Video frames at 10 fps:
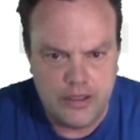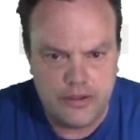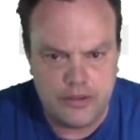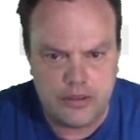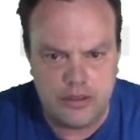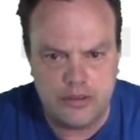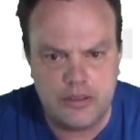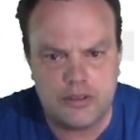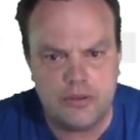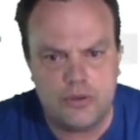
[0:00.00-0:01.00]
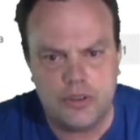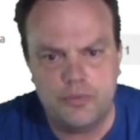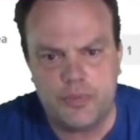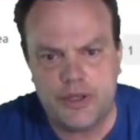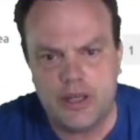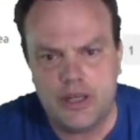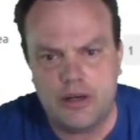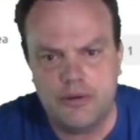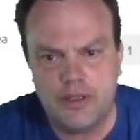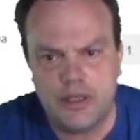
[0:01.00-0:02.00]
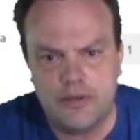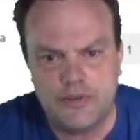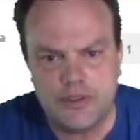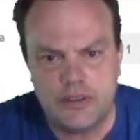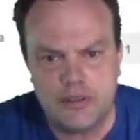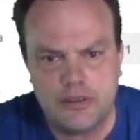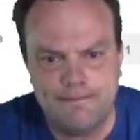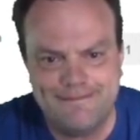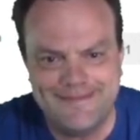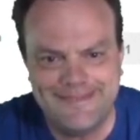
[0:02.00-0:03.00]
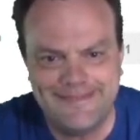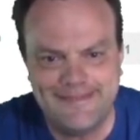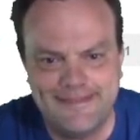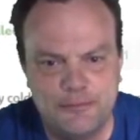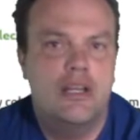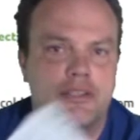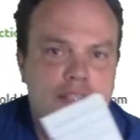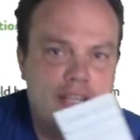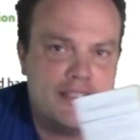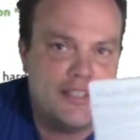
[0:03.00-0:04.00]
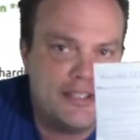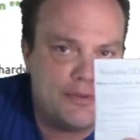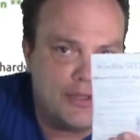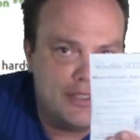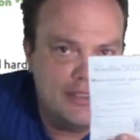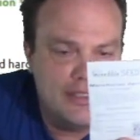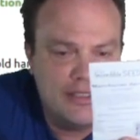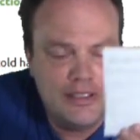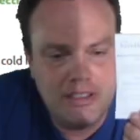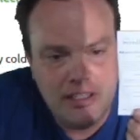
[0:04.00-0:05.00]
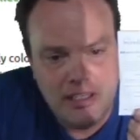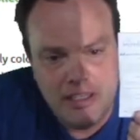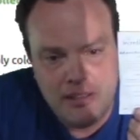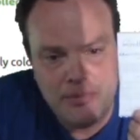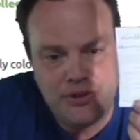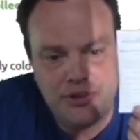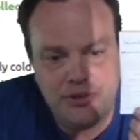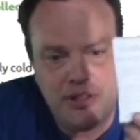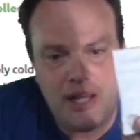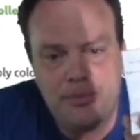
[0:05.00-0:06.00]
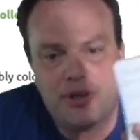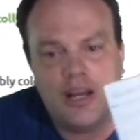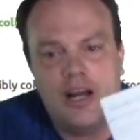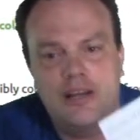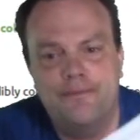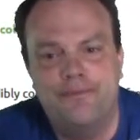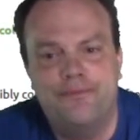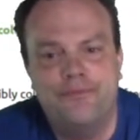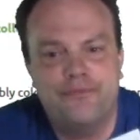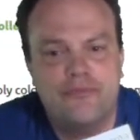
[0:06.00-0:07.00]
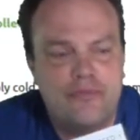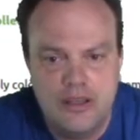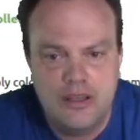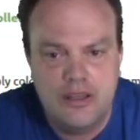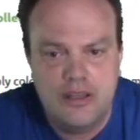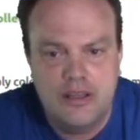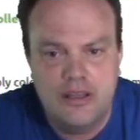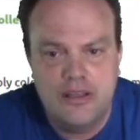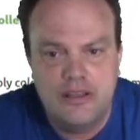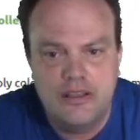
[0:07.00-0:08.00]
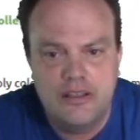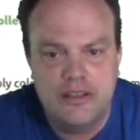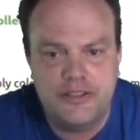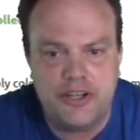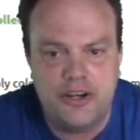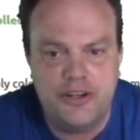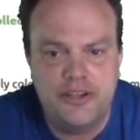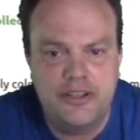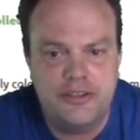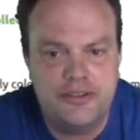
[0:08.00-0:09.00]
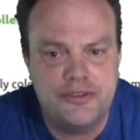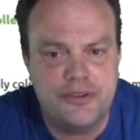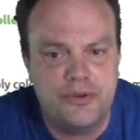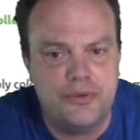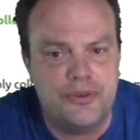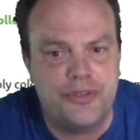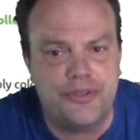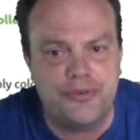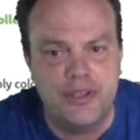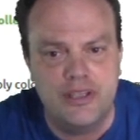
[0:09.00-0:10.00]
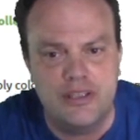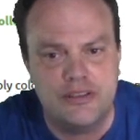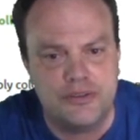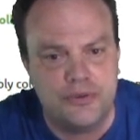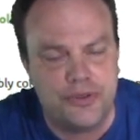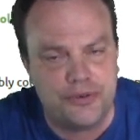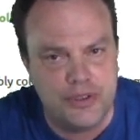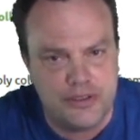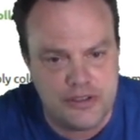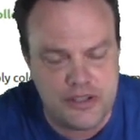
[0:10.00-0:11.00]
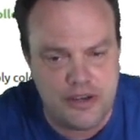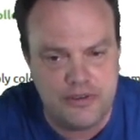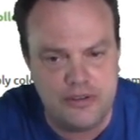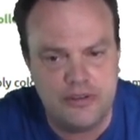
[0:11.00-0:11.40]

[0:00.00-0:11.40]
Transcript: They're currently sold out, but I already have the seeds. So that's this one. It's here in apricot. It's already to zone 3 to 7.